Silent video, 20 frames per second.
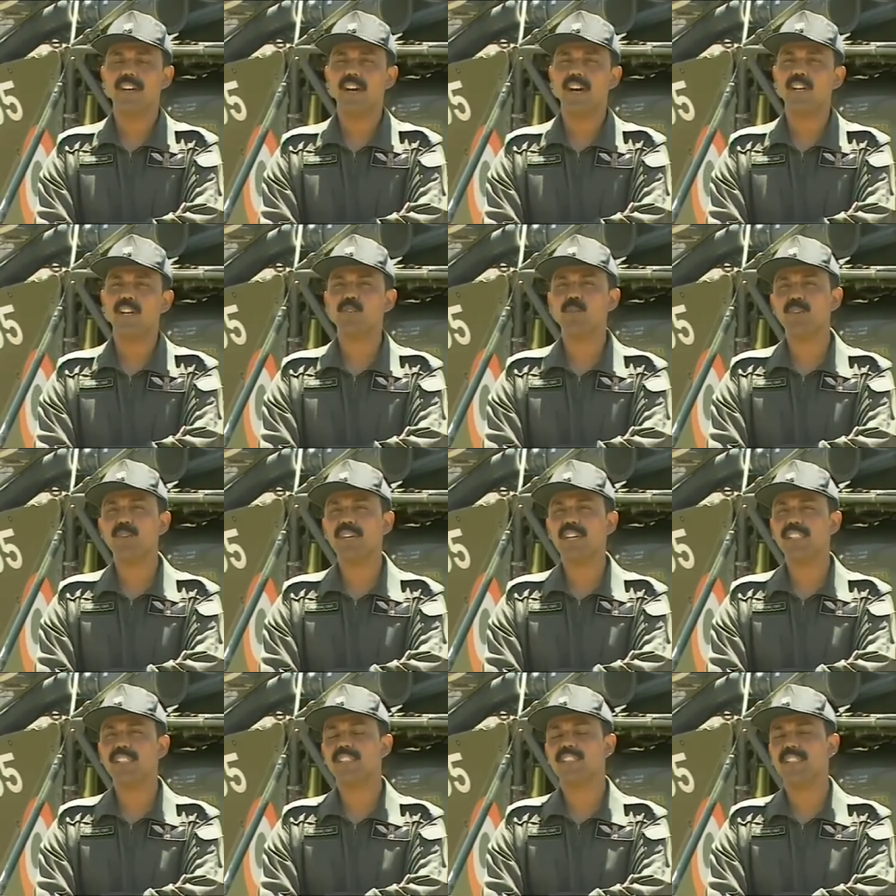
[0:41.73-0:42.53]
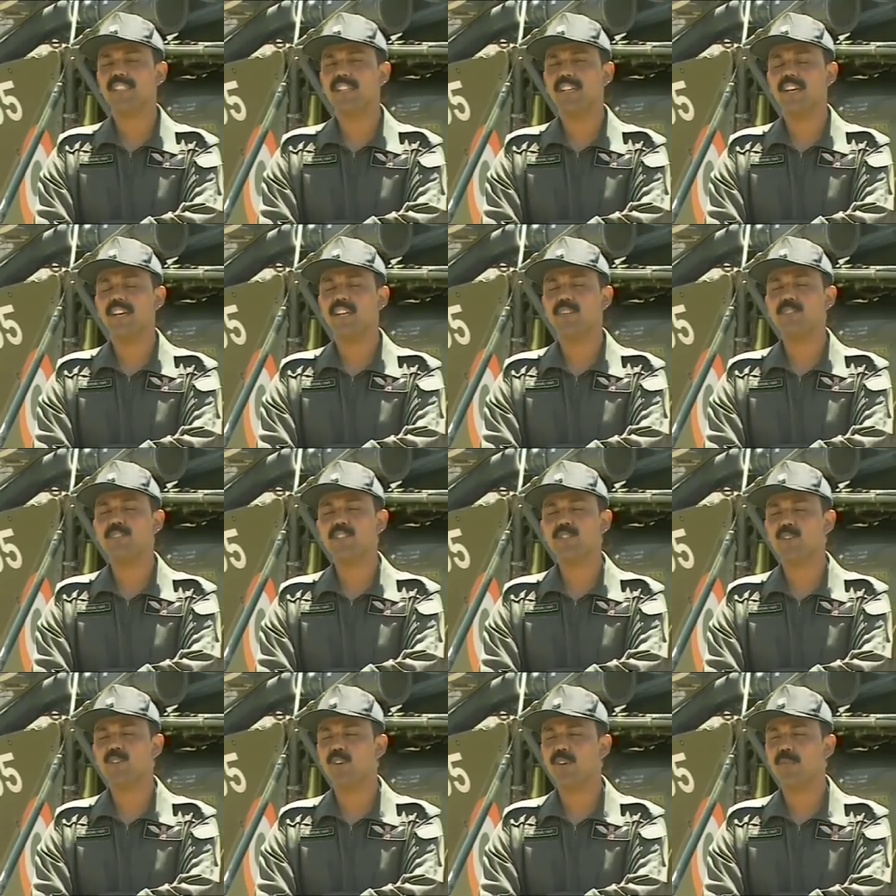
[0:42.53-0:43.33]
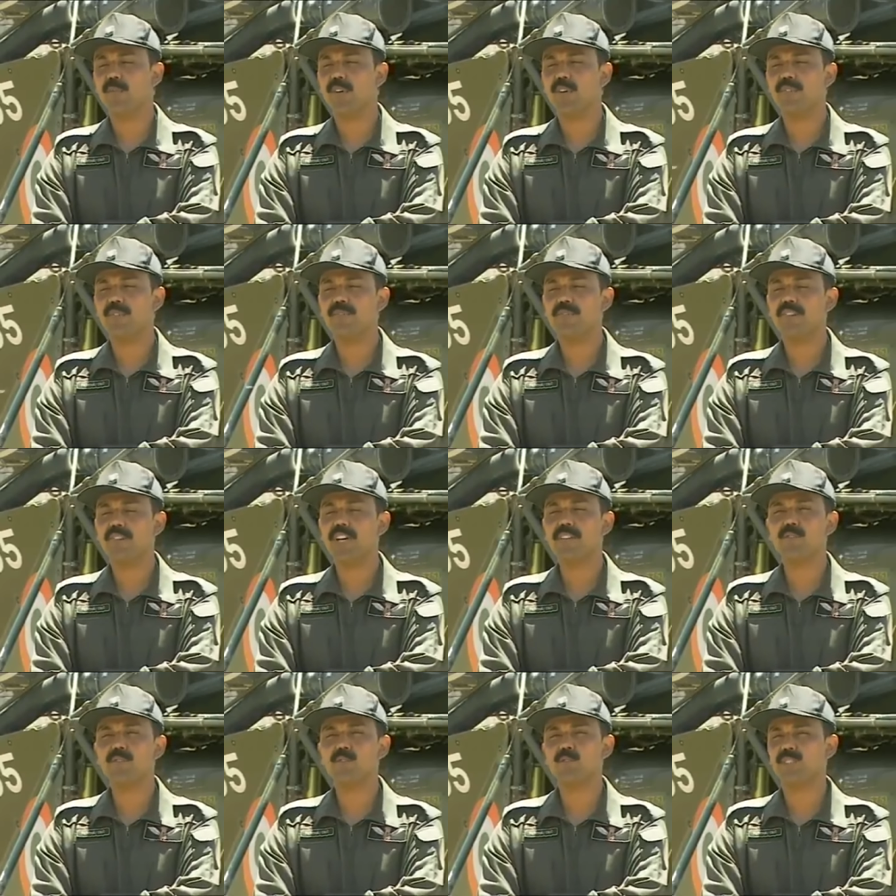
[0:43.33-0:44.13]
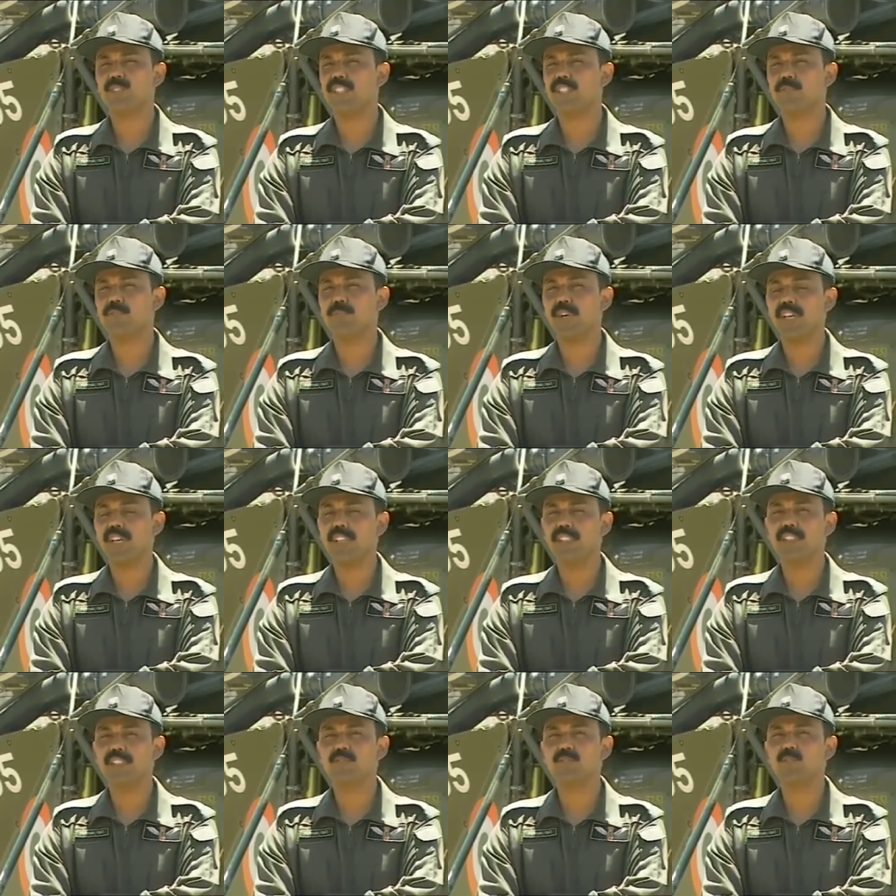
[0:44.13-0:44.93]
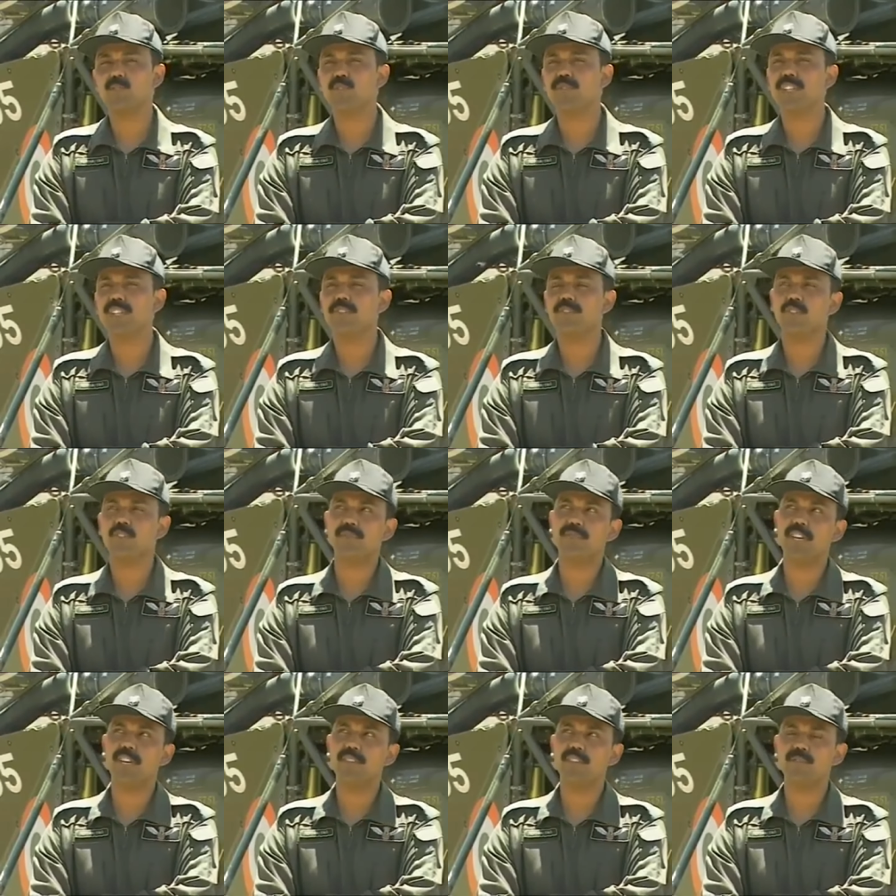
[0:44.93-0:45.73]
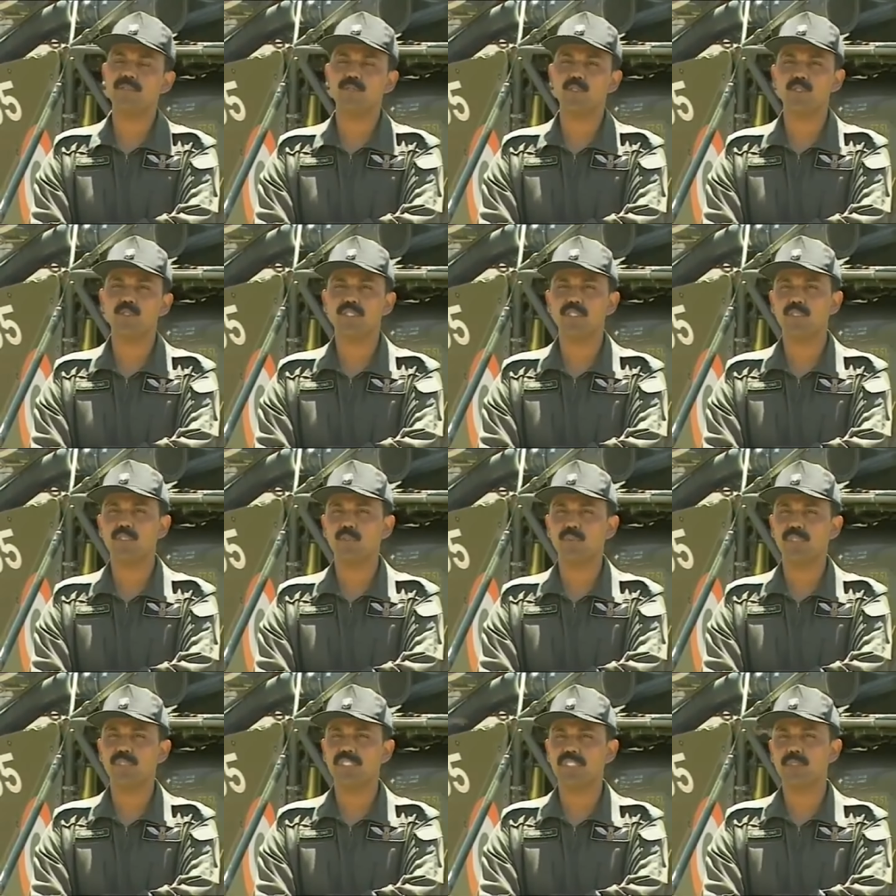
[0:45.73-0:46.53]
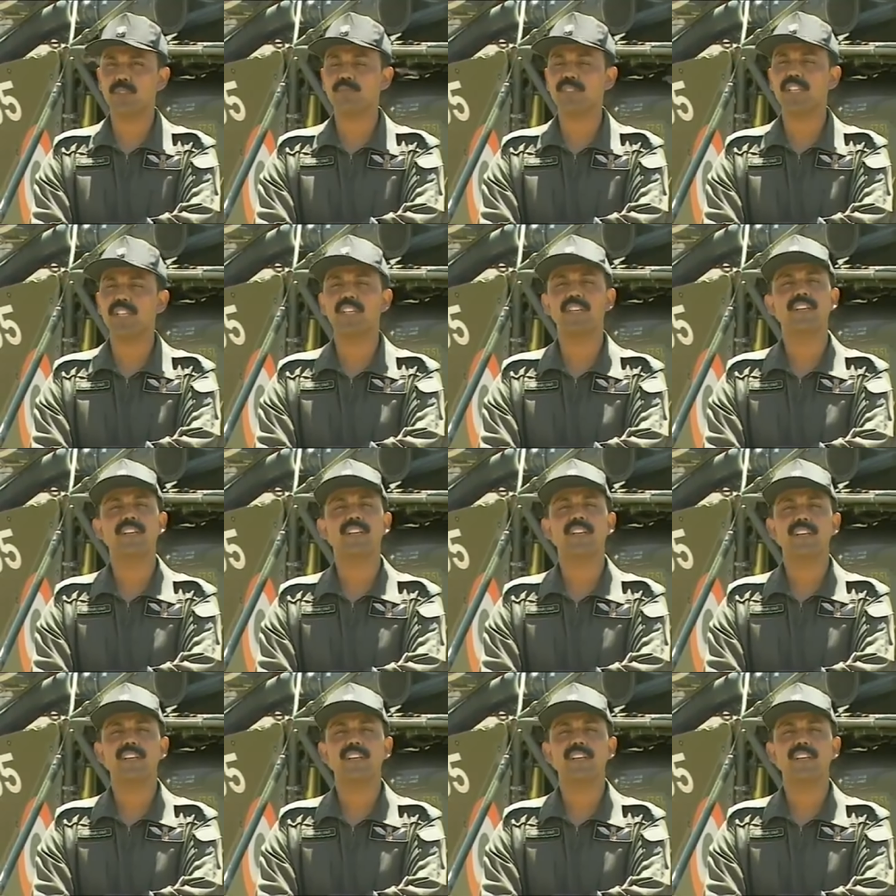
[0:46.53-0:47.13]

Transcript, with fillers: I told Rajesh Adhikari, we saw about 5 to 6 Pakis moving from 5140 towards hump side.